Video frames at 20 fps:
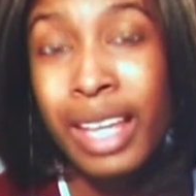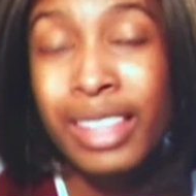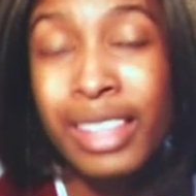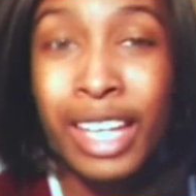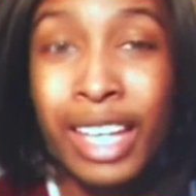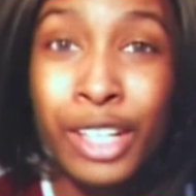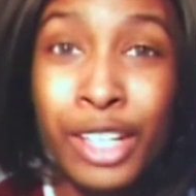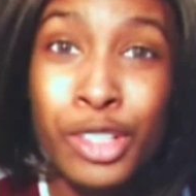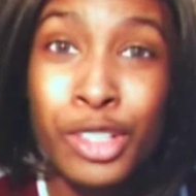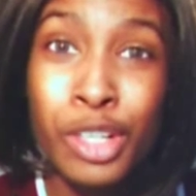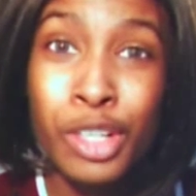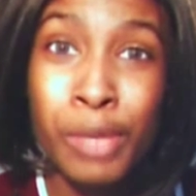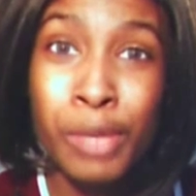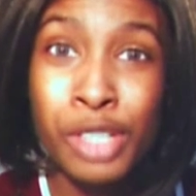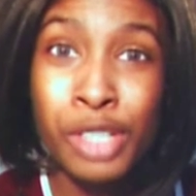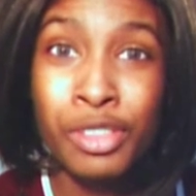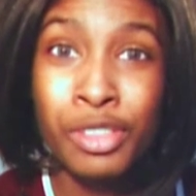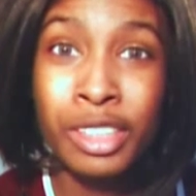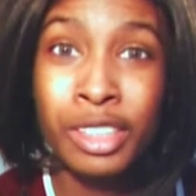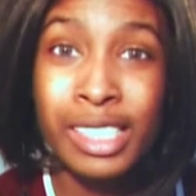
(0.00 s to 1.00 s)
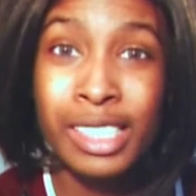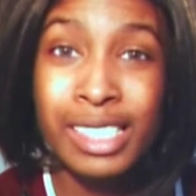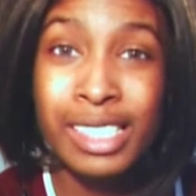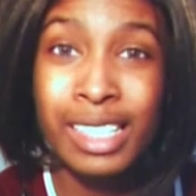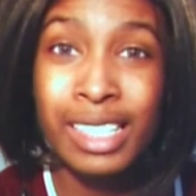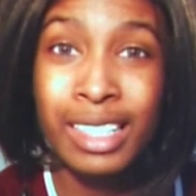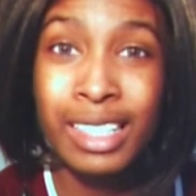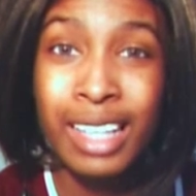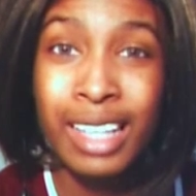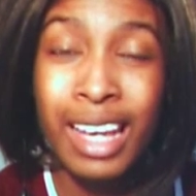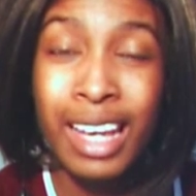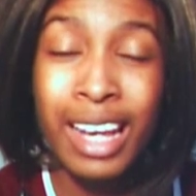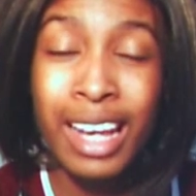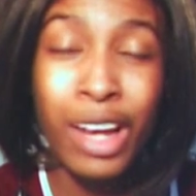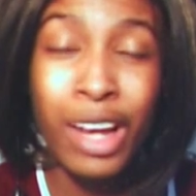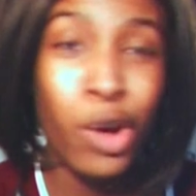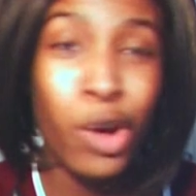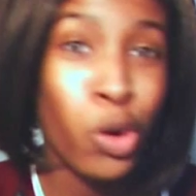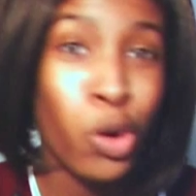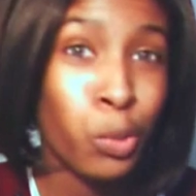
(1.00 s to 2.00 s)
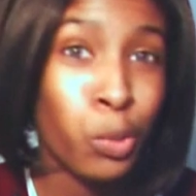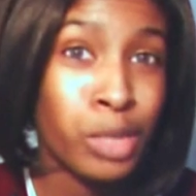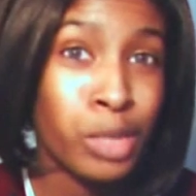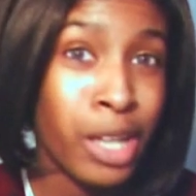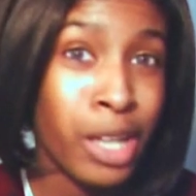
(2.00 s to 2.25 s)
Thank you so much for listening, and I hope to